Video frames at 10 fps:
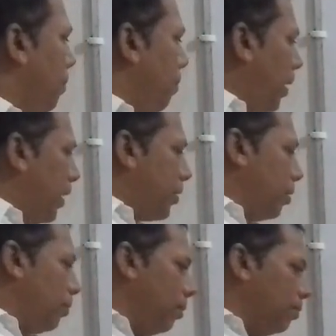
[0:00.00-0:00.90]

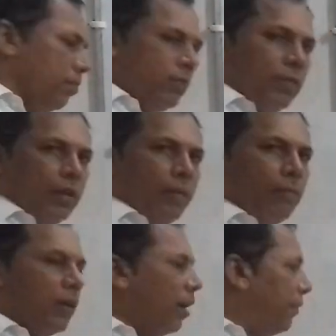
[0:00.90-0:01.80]
maximum
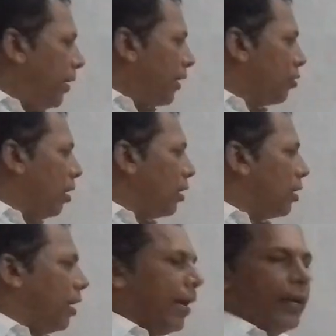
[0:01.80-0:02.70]
number of
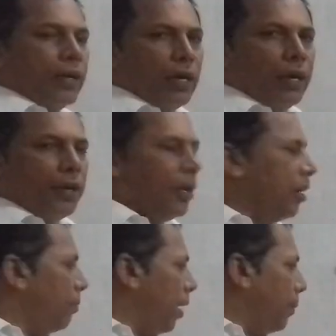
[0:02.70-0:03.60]
electrons can
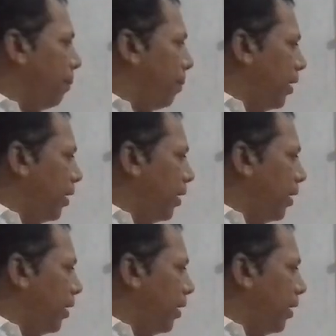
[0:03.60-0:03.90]
contain by